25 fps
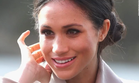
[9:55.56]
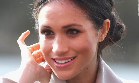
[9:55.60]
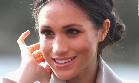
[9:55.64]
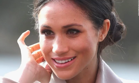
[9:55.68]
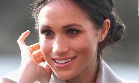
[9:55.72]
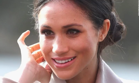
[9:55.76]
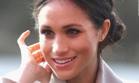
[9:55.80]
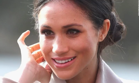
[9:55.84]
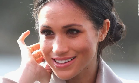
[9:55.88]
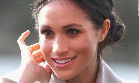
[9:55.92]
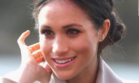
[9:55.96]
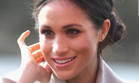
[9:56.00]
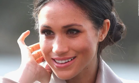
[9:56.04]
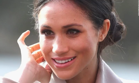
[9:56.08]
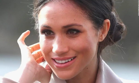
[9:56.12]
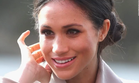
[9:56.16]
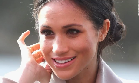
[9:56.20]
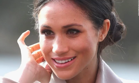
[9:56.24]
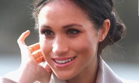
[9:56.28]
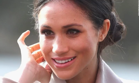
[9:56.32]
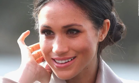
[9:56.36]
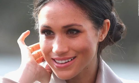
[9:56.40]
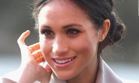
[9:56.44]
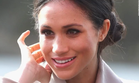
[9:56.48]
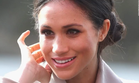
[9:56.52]

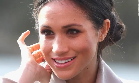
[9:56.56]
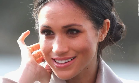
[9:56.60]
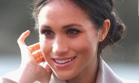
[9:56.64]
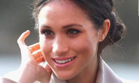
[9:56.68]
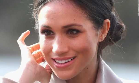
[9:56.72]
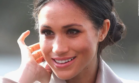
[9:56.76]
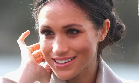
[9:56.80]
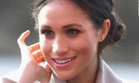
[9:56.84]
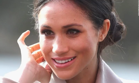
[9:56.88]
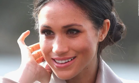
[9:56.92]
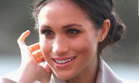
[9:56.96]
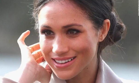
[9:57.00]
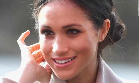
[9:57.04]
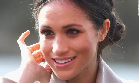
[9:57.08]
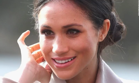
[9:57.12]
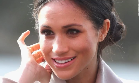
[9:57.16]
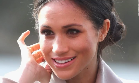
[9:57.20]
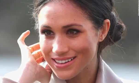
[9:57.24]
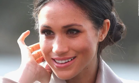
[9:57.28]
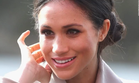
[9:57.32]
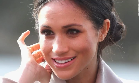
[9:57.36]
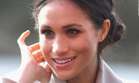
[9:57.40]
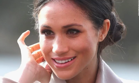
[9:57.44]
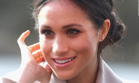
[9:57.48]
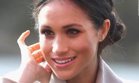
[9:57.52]

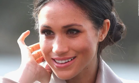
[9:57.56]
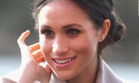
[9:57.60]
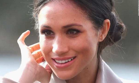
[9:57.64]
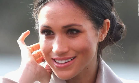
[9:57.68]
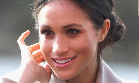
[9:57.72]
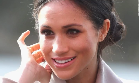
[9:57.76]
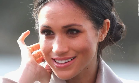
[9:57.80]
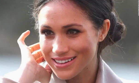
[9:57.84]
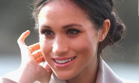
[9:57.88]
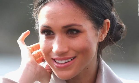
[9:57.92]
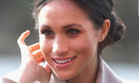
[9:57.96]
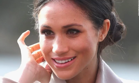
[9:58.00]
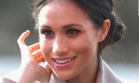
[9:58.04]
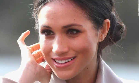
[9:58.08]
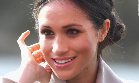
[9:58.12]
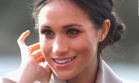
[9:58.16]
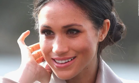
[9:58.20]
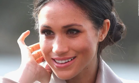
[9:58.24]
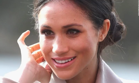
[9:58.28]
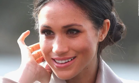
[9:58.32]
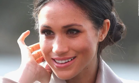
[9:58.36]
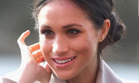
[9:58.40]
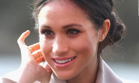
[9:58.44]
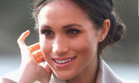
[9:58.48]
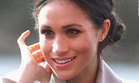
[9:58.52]

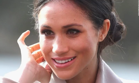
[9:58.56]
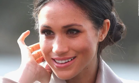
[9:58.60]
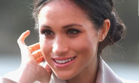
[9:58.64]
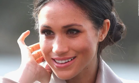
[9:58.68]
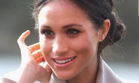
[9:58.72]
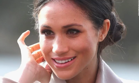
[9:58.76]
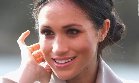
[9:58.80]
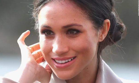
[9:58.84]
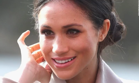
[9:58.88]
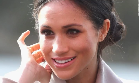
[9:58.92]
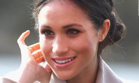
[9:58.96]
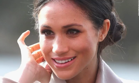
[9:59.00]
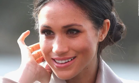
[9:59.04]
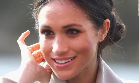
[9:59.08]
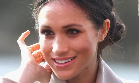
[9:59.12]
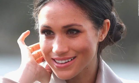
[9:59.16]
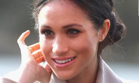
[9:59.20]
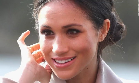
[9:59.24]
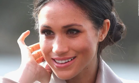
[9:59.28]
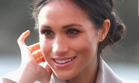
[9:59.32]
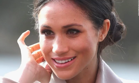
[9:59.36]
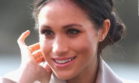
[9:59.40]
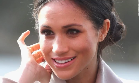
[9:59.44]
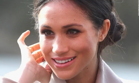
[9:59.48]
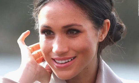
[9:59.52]

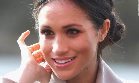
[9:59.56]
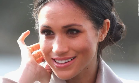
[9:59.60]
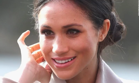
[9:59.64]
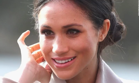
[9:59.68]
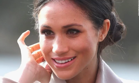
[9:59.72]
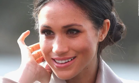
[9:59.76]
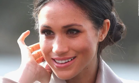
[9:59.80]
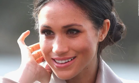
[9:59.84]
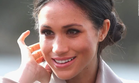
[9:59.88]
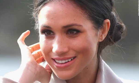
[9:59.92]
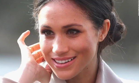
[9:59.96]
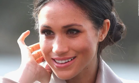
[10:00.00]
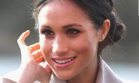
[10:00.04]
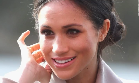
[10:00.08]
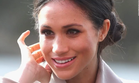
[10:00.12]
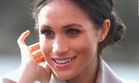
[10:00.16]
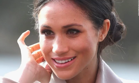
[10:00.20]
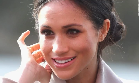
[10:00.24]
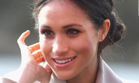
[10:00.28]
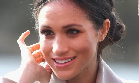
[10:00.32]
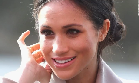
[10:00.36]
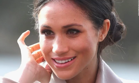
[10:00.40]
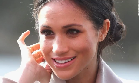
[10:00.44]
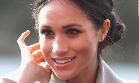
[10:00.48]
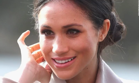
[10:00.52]

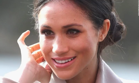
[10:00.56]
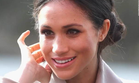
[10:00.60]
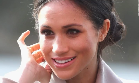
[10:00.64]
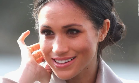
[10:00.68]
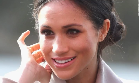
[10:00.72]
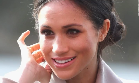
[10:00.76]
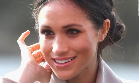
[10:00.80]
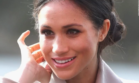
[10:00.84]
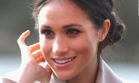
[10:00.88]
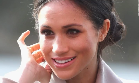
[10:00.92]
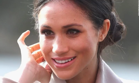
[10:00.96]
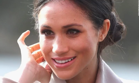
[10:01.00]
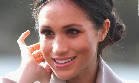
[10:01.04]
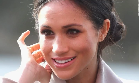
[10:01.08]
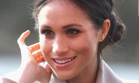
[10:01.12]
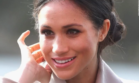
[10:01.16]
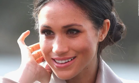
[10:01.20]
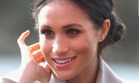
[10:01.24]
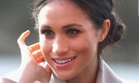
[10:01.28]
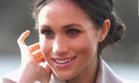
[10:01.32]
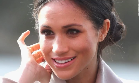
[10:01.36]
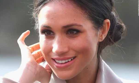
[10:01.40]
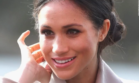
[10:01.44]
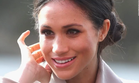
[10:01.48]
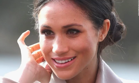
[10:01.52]

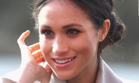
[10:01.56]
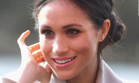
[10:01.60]
This is a still picture; no speech is visible.